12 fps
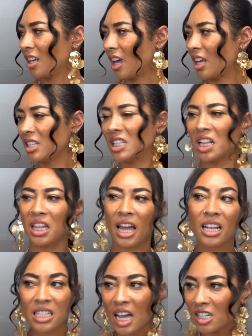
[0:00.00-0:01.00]
Yeah,
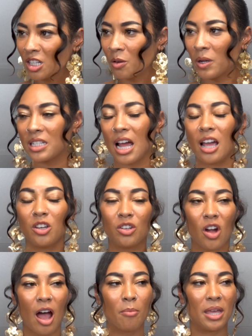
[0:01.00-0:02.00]
Select has good ones.
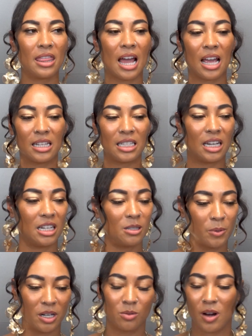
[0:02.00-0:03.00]
I'm in that Sandy
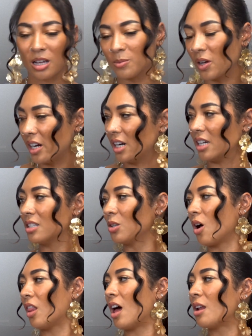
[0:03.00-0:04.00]
Springs, Roswell area, so
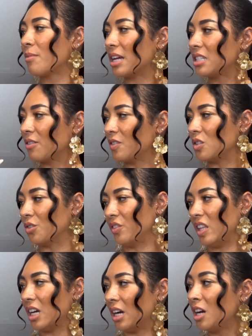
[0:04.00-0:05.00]
a lot of my stuff is
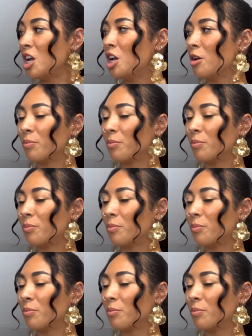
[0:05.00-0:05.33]
over there.